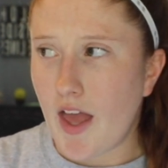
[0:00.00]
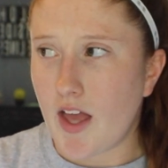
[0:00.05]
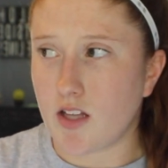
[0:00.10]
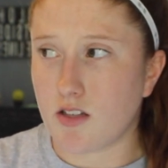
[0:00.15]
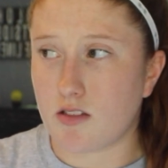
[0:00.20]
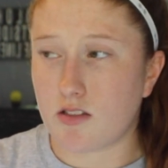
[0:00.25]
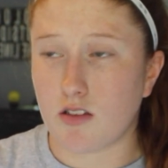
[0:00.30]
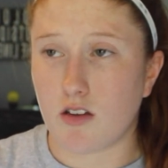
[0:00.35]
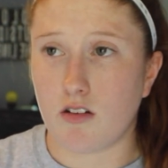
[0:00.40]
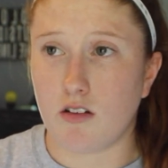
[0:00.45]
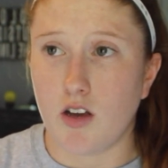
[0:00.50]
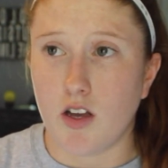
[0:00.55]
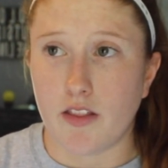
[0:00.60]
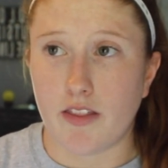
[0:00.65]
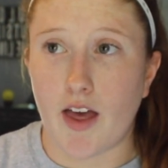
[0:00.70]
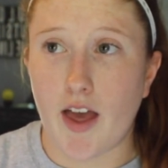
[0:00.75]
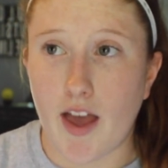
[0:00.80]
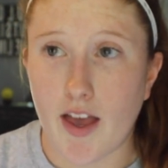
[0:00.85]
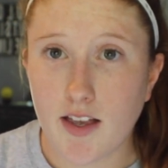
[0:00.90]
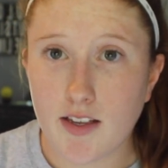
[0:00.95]
And so
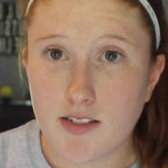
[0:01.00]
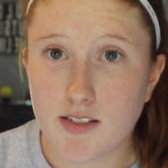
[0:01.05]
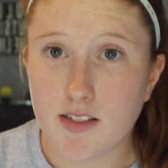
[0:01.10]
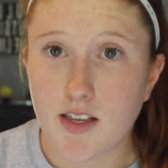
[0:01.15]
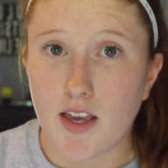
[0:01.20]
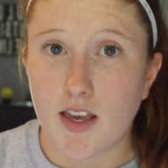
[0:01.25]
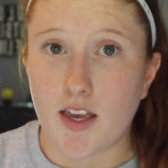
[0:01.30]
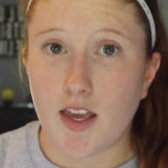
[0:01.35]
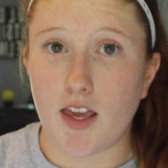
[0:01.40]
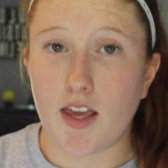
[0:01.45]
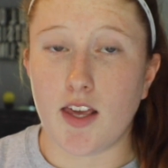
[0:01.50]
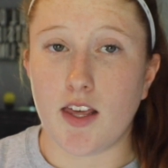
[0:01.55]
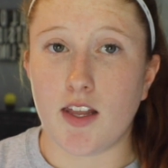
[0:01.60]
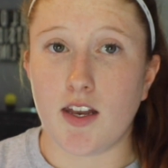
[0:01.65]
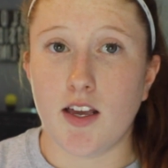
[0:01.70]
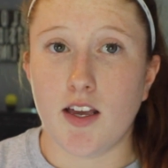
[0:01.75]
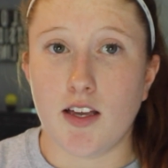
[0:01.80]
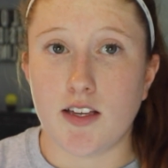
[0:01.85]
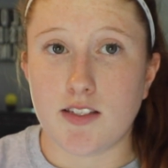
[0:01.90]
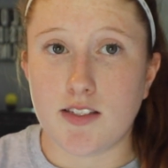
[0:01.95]
the S
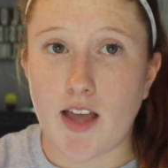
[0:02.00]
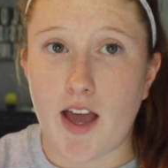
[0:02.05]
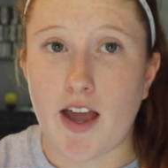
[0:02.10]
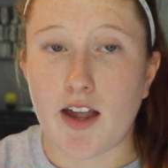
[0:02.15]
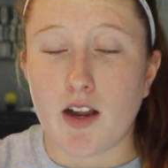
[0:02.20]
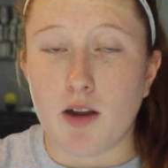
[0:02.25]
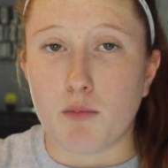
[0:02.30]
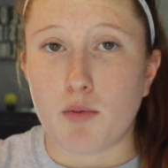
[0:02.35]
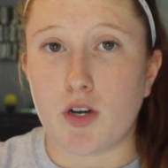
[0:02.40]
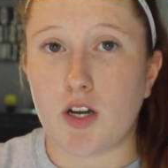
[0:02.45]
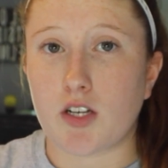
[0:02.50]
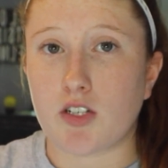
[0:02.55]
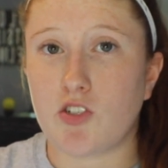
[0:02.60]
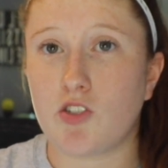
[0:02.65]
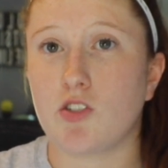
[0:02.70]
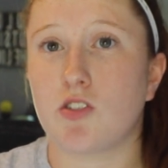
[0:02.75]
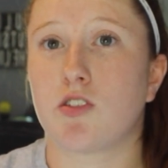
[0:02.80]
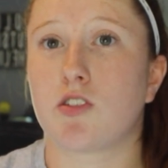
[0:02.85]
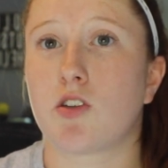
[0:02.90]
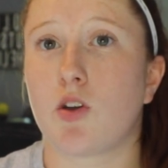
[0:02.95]
in SAC
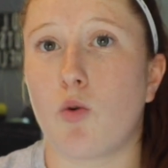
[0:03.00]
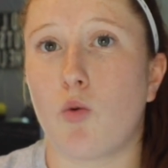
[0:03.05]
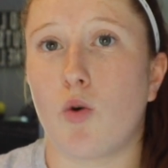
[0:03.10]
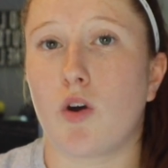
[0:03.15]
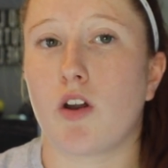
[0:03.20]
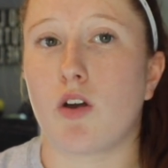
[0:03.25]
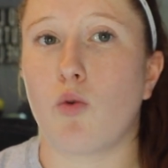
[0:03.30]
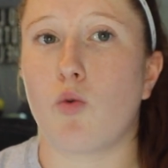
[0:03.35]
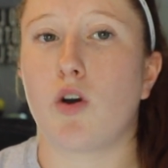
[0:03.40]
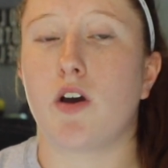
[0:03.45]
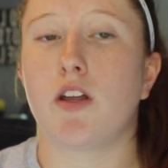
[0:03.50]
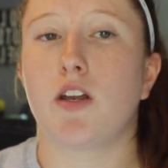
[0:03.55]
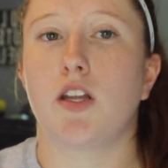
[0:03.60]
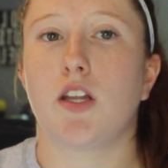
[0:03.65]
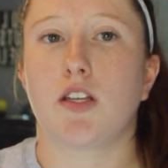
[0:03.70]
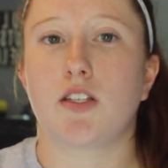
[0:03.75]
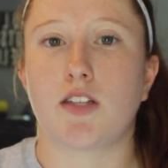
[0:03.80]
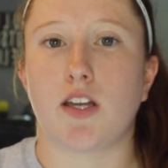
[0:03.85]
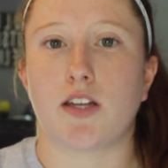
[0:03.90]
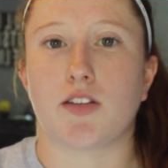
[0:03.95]
Productions
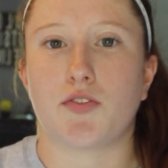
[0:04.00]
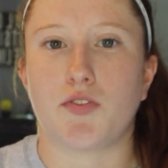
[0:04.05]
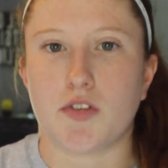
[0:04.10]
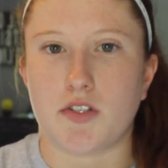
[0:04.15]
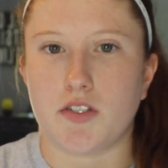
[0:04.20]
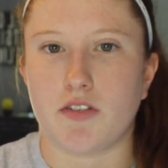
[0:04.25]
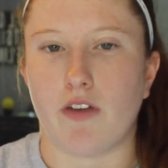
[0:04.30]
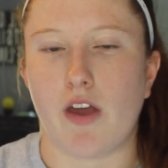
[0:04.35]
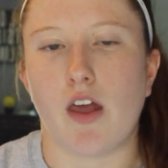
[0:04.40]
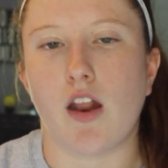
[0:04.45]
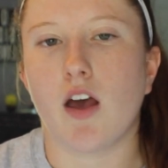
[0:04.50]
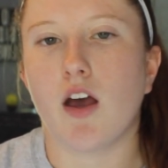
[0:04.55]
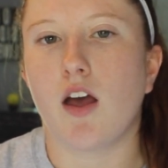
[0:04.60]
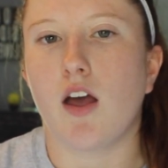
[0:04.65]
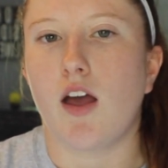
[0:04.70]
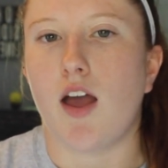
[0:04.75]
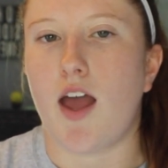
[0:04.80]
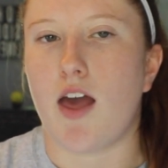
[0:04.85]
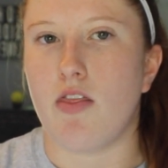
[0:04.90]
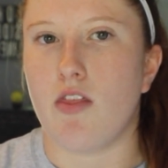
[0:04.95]
101 stands for
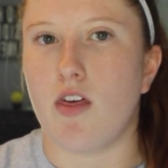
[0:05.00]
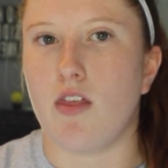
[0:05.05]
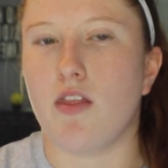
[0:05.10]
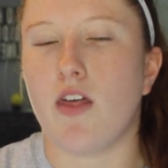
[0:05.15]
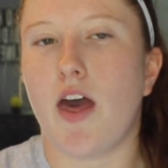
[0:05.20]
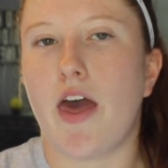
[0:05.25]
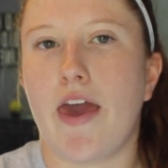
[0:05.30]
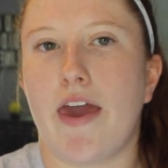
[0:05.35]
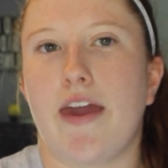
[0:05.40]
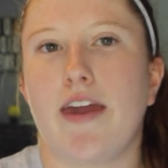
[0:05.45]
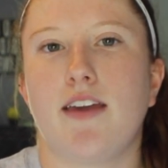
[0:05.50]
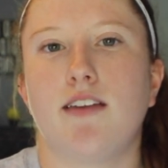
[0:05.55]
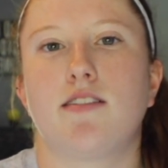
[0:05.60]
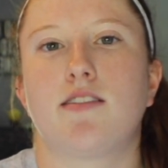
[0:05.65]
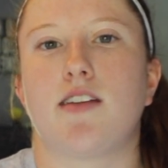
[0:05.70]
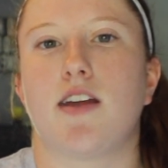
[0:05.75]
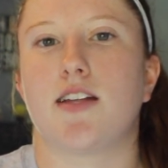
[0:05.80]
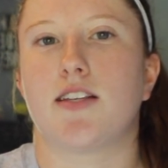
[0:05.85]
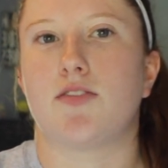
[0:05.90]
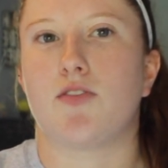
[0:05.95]
Savannah, and then the A
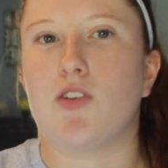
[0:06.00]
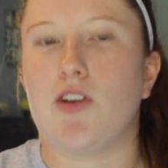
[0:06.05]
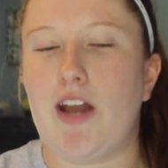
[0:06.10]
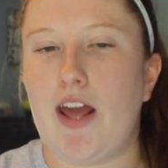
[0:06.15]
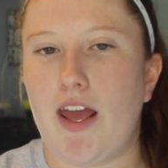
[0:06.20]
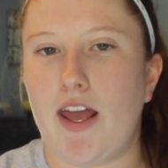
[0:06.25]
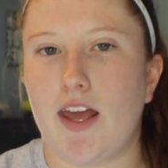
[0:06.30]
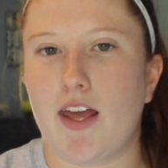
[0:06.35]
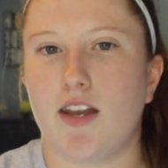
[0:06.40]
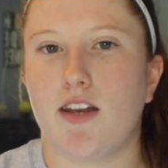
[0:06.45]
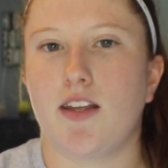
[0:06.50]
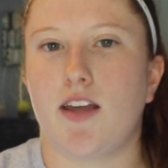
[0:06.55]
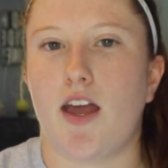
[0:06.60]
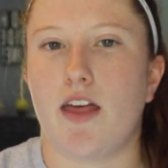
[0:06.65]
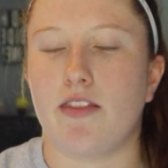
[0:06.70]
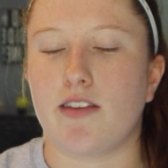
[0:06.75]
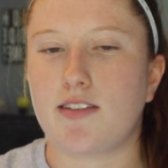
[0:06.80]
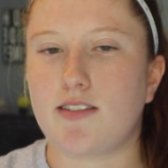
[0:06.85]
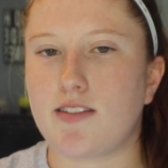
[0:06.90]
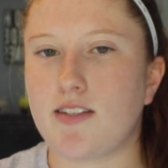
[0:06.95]
stands for an and,
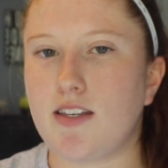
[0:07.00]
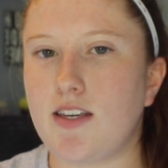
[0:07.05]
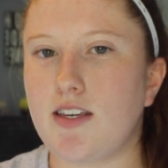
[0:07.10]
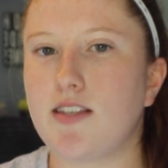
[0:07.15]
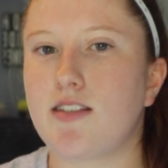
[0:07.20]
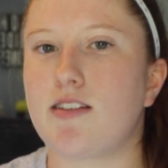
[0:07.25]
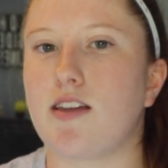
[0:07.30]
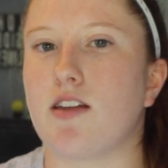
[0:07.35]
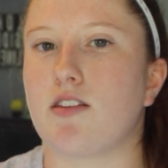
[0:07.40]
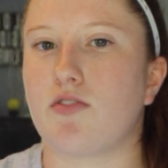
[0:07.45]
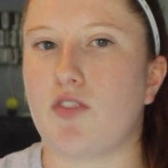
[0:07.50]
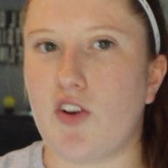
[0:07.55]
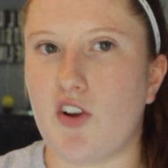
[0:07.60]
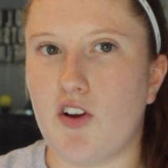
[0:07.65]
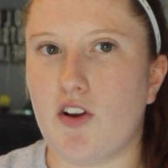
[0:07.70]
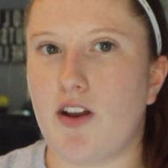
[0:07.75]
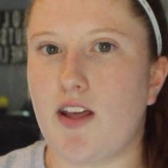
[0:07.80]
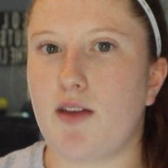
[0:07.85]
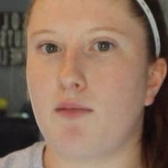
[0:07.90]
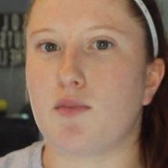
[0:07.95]
and the C stands for
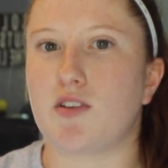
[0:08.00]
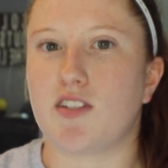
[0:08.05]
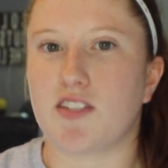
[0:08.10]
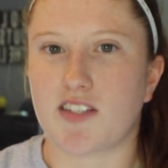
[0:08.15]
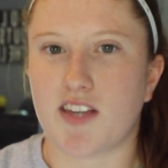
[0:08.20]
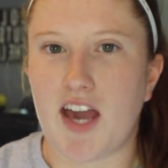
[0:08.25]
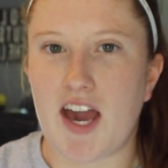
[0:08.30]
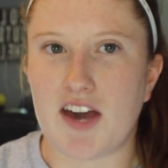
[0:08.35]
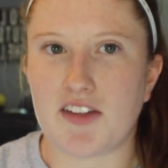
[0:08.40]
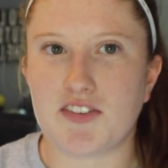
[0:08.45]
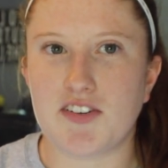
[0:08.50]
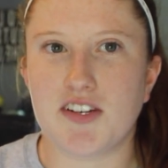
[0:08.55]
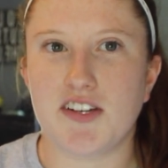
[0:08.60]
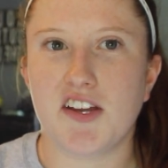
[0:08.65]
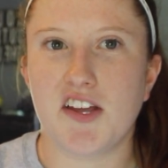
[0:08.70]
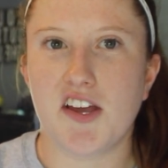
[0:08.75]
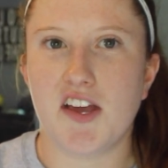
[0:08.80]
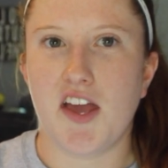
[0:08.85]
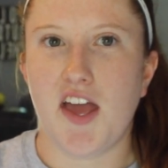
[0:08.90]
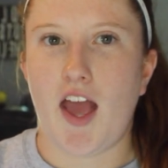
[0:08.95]
her name, which is
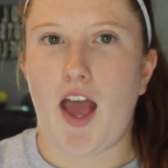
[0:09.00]
Catherine,